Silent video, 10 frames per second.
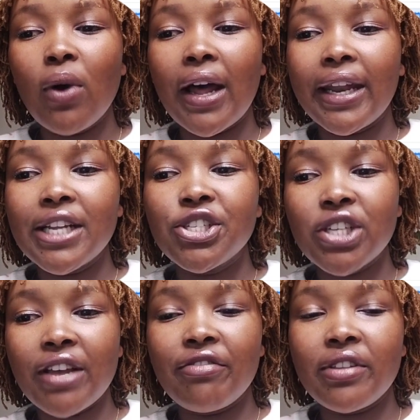
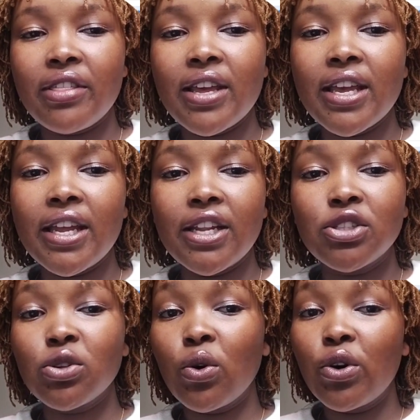arrange everything in
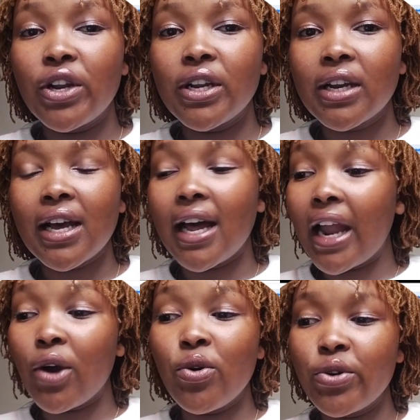its own
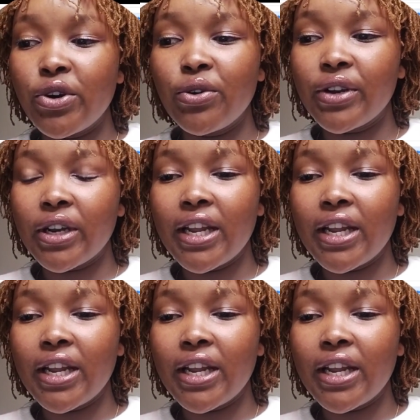color code or